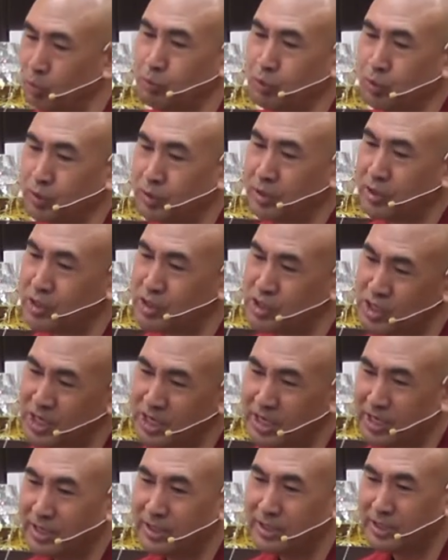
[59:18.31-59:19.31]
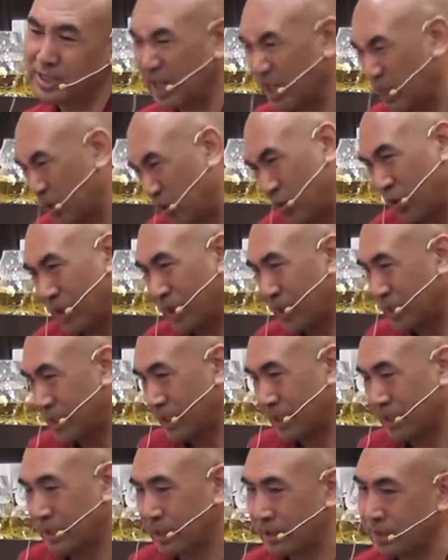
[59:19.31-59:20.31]
Three of totally drunk, they're
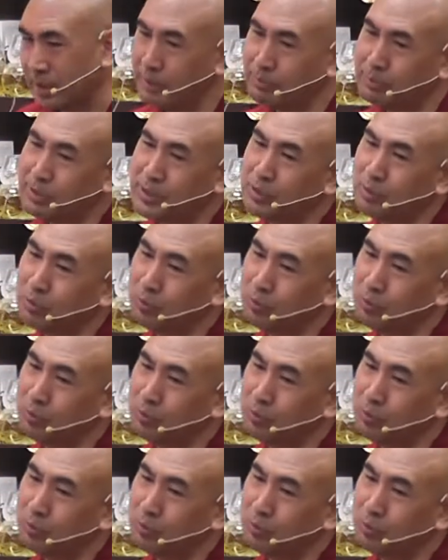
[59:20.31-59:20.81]
arguing each other.